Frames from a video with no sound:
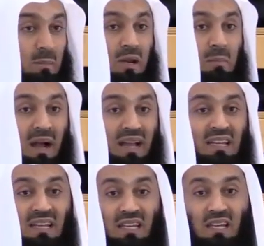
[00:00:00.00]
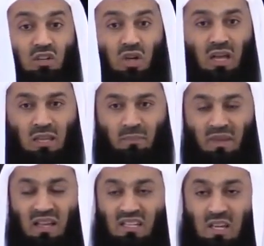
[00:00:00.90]
keep reminding each other.
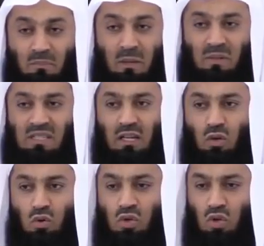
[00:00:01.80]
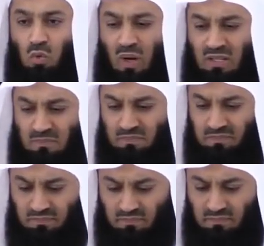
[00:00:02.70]
Some people say, no, do you know what?
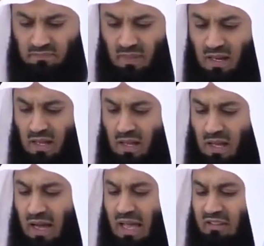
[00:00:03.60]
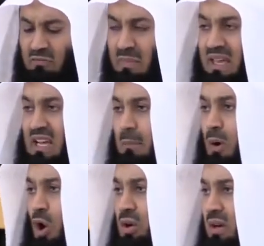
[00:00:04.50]
I have makeup
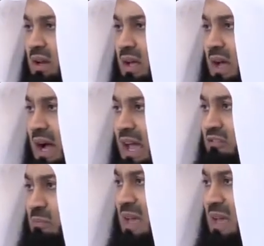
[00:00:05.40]
on. I have